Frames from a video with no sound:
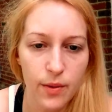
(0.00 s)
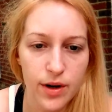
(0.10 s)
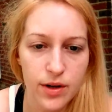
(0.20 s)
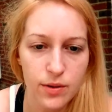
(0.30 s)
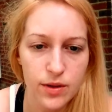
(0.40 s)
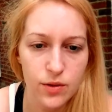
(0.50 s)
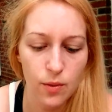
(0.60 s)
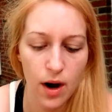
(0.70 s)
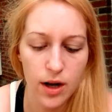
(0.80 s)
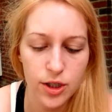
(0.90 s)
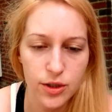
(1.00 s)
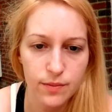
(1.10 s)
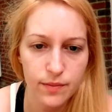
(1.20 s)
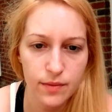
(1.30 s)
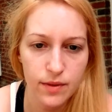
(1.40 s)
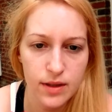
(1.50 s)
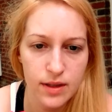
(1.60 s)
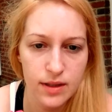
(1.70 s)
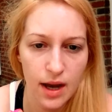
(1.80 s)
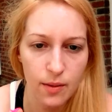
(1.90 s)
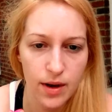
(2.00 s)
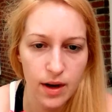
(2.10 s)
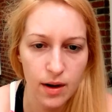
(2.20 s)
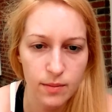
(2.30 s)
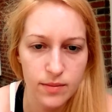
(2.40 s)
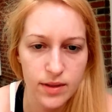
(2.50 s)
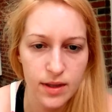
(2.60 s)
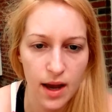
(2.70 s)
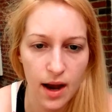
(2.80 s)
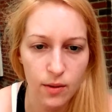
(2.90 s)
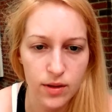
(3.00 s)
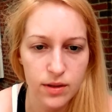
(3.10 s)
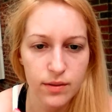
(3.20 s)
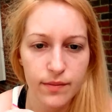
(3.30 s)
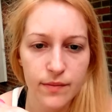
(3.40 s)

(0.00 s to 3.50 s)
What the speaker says: I were to do a swatch, this is how it comes out.